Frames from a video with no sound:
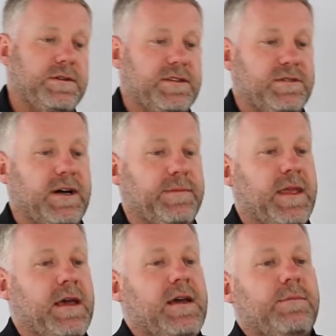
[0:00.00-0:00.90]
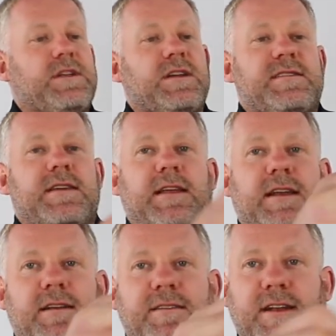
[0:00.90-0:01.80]
as well. But you can see
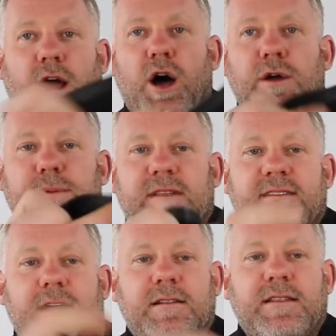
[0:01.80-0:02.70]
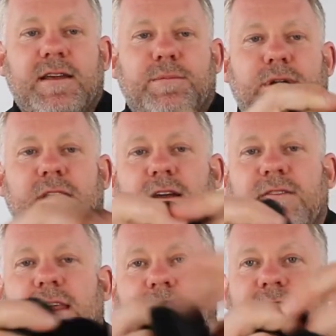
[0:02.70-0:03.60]
that it is an open cell neoprene
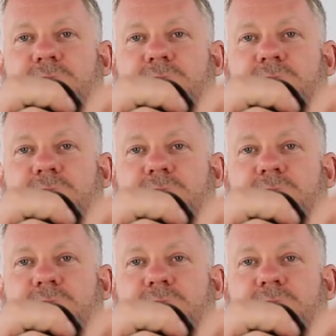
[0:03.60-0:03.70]
over there,